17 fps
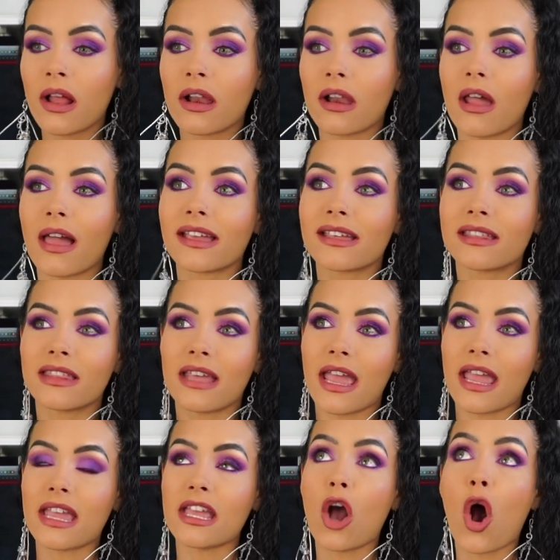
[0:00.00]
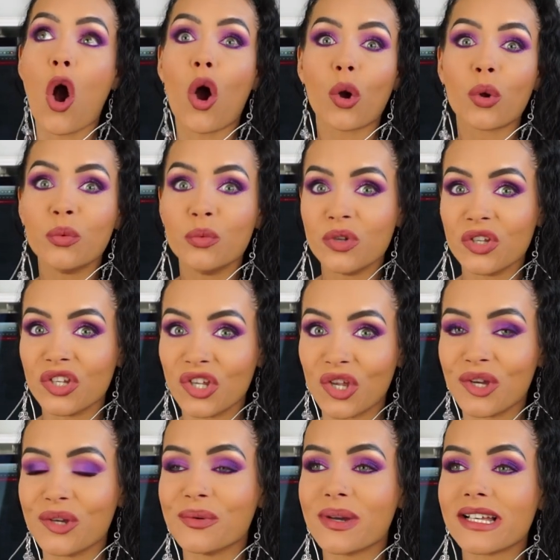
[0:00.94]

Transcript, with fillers: like they own you